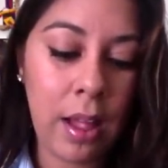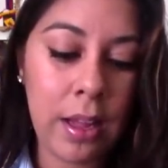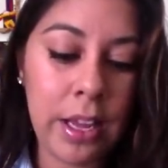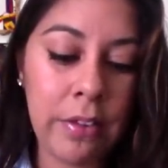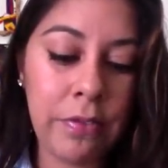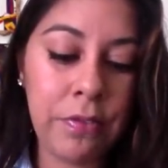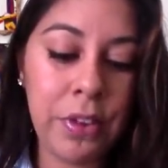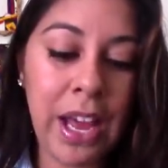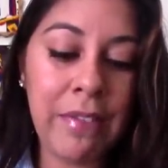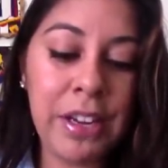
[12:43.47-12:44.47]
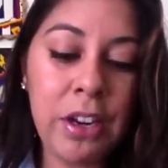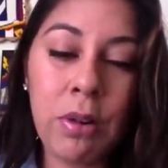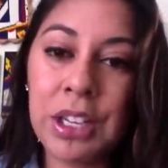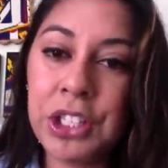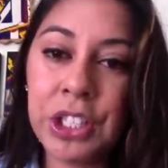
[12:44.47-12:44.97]
If you have any
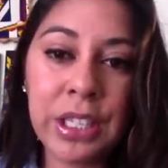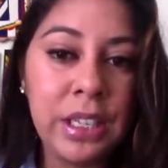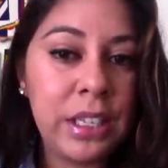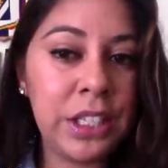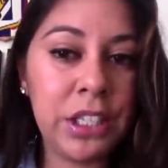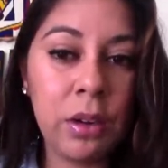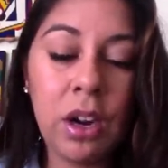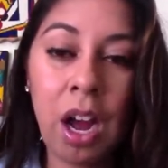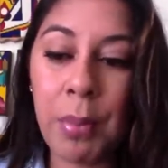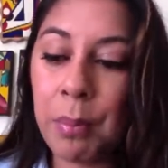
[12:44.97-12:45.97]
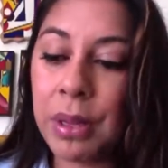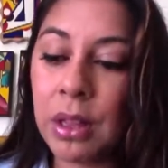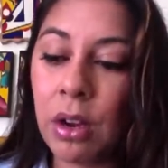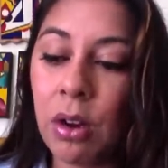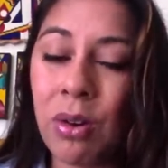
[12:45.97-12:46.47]
questions, comment
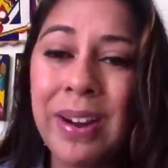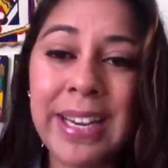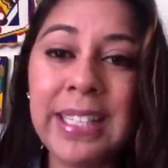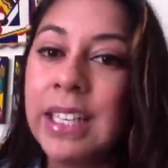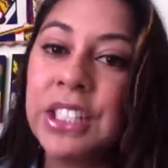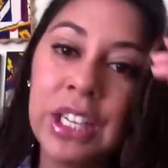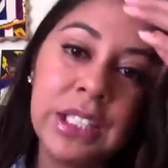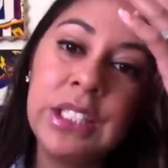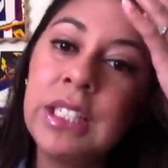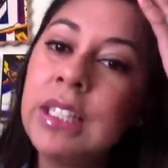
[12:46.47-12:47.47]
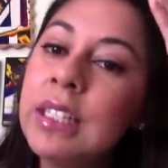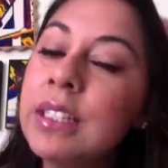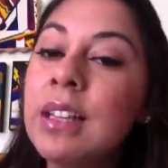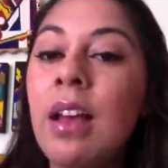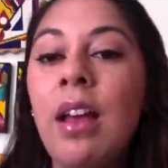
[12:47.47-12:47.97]
below. Any
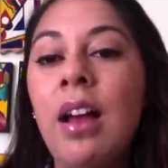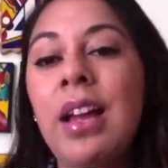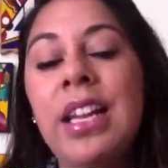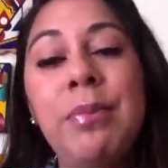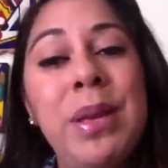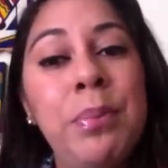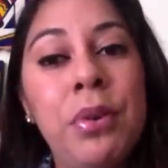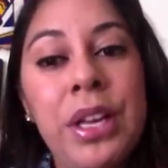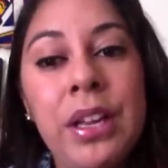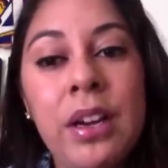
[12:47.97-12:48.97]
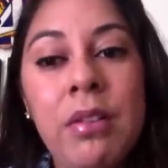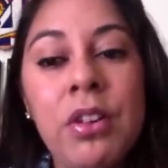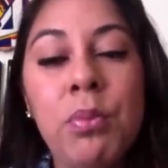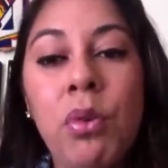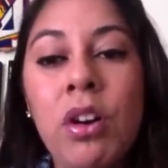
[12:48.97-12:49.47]
suggestions, any people here
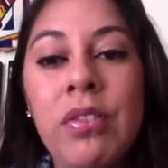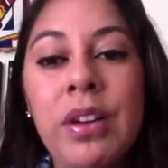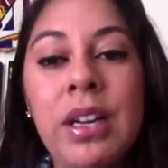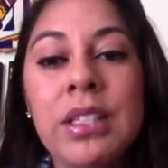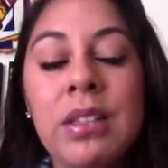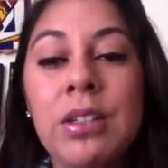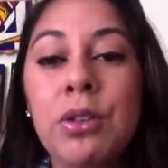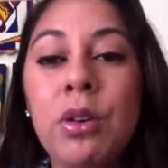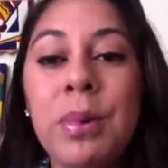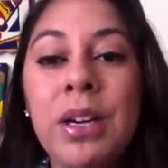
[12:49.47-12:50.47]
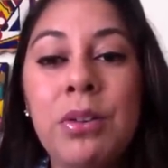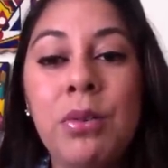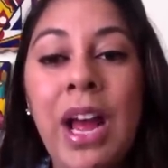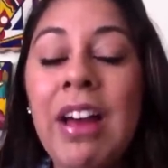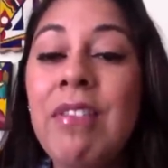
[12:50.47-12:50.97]
with Morphea, Scleroderma
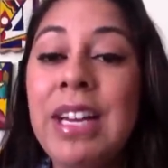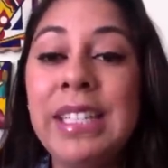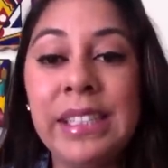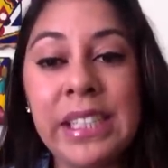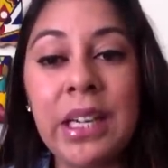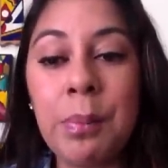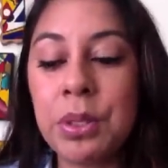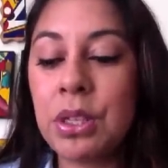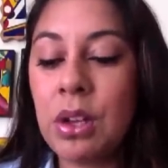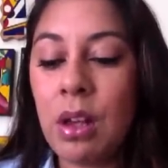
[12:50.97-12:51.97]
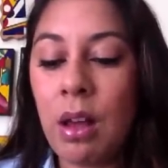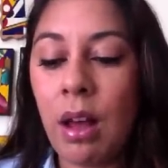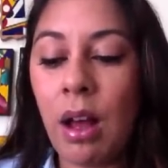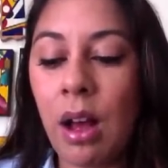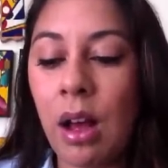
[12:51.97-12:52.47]
who have any tips
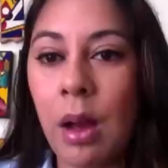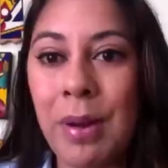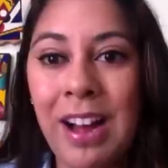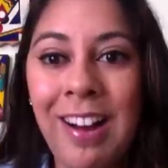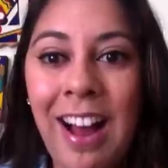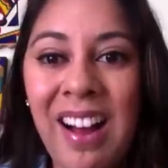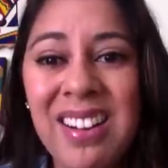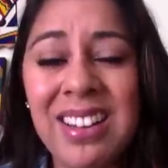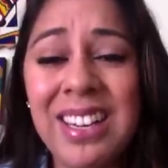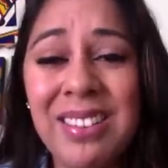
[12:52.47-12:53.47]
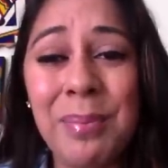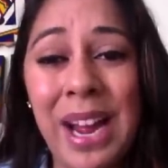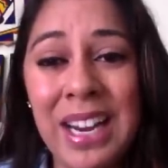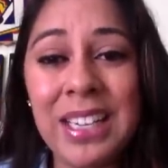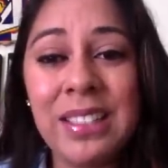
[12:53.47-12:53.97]
about how to,
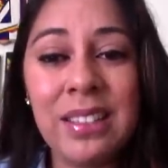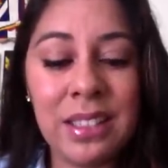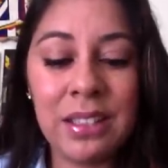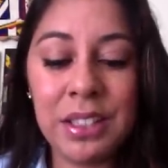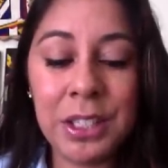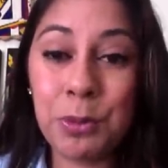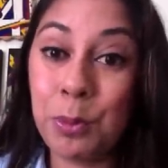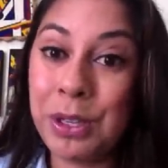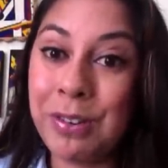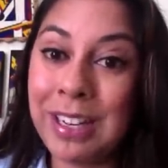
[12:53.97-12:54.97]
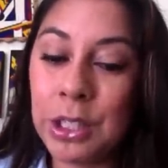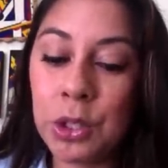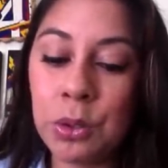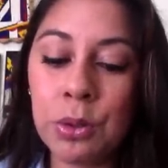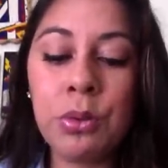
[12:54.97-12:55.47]
manage this illness would be great
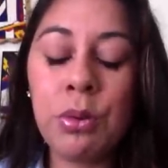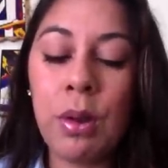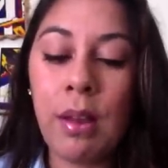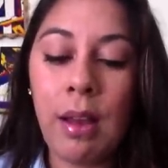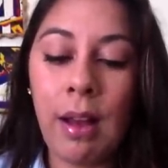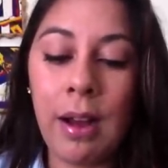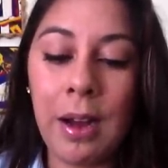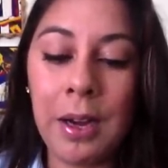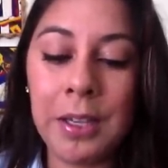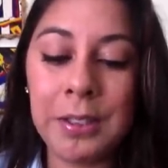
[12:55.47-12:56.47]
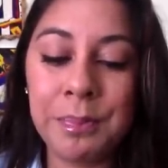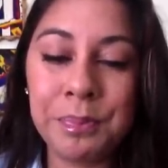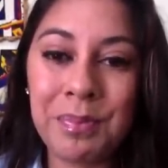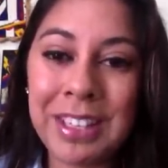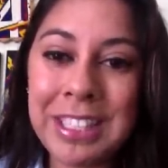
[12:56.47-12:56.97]
too.
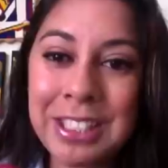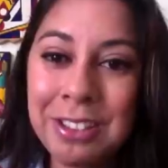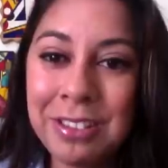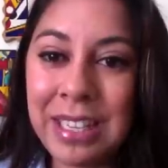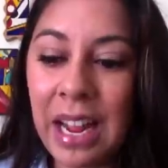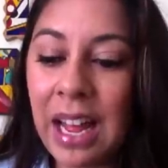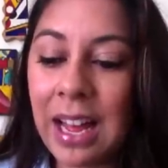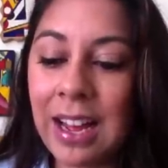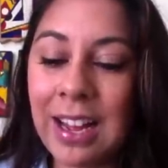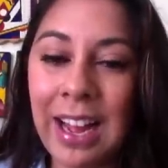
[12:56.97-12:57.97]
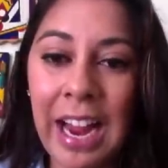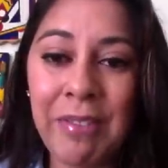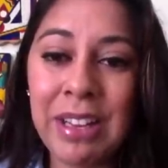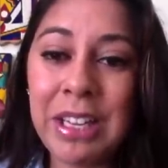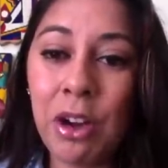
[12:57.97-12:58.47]
So yeah, I
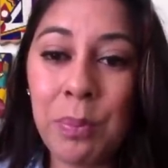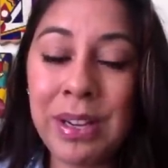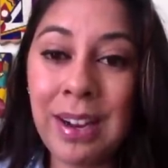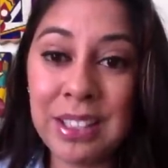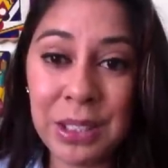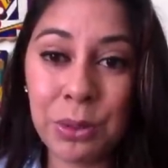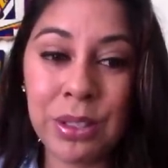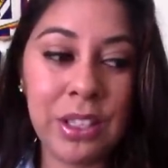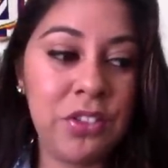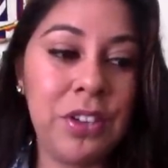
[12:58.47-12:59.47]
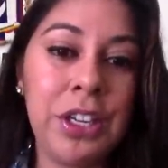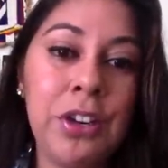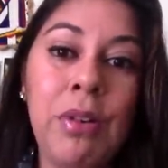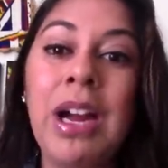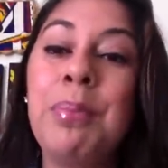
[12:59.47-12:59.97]
really hope you guys enjoyed this
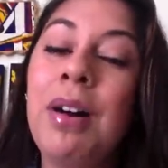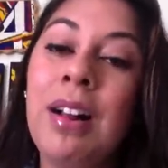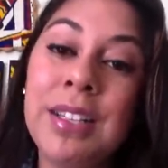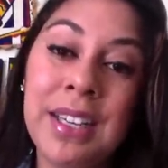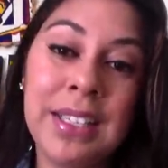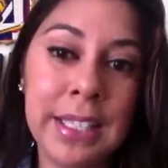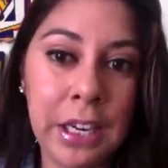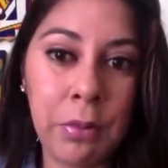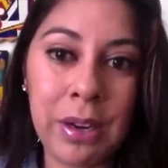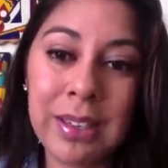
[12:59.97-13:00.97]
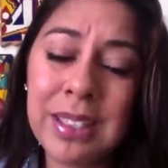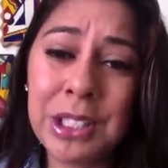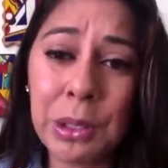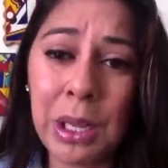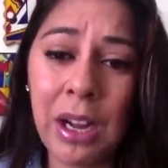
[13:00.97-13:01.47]
video. I apologize that it went
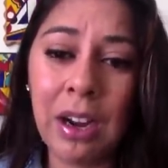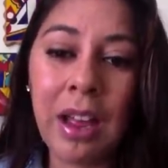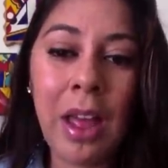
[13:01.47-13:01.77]
so long,